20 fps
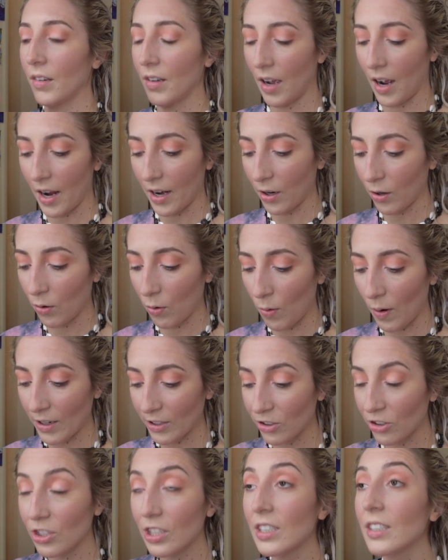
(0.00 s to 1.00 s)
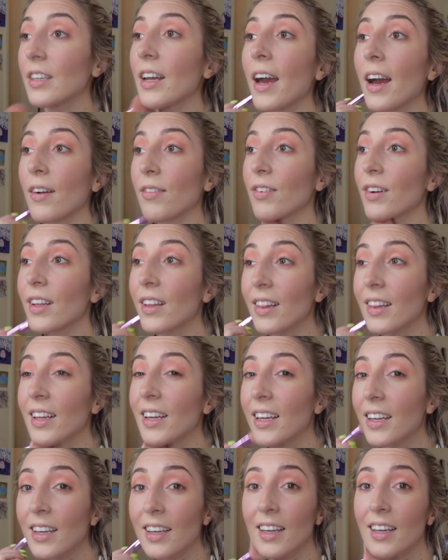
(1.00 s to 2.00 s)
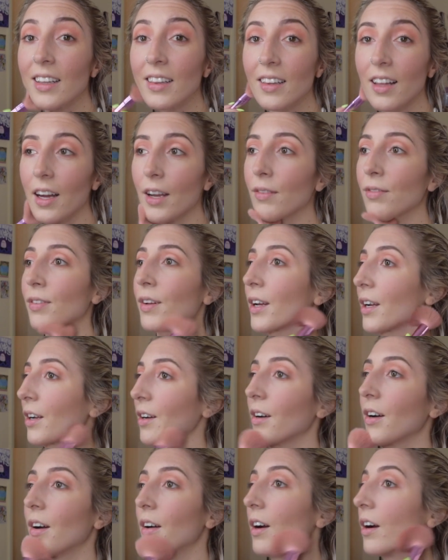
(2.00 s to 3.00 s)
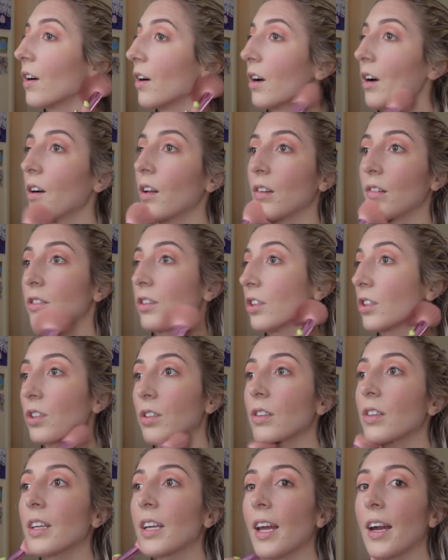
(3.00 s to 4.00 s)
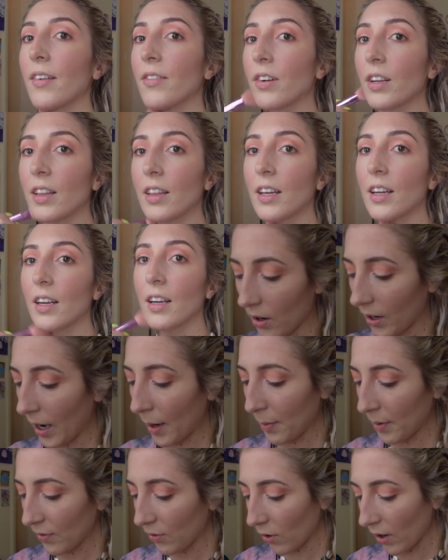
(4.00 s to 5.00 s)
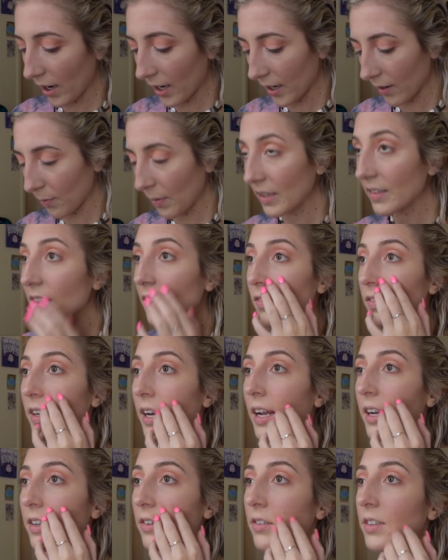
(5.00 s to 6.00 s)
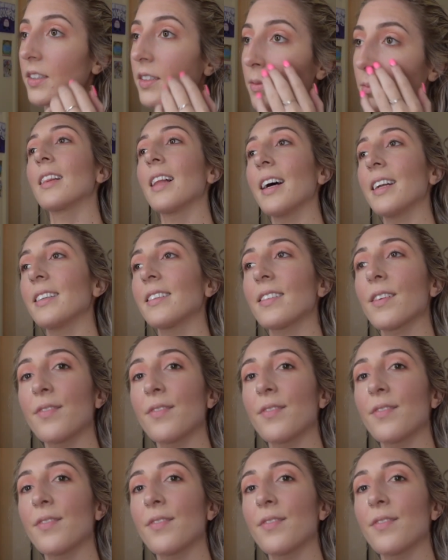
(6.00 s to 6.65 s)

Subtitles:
I question everything in life, like literally everything. Okay, before I give myself an aneurysm, let's